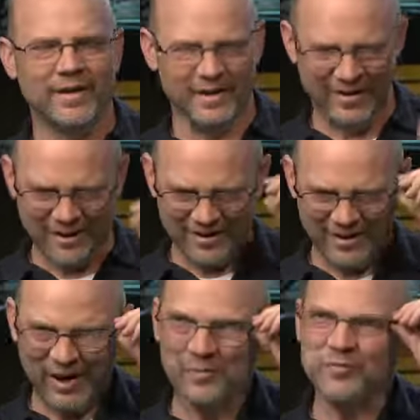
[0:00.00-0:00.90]
And I,
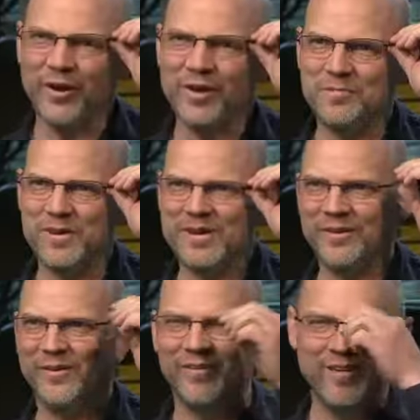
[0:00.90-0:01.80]
you know, I'm trying to be, you
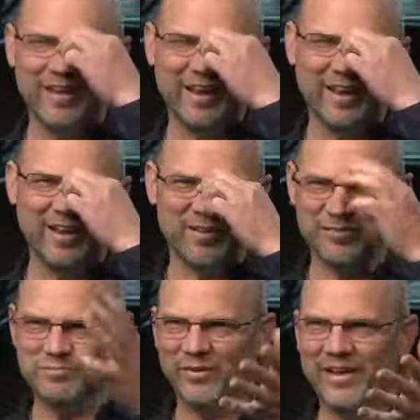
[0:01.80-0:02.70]
know,
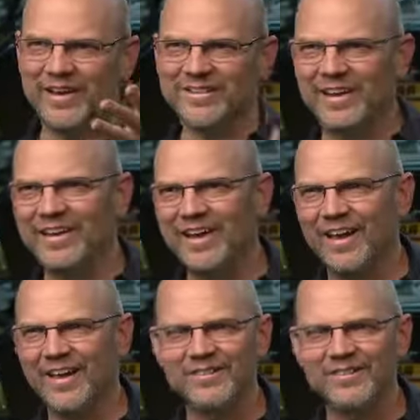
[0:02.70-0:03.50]
as polite as I can.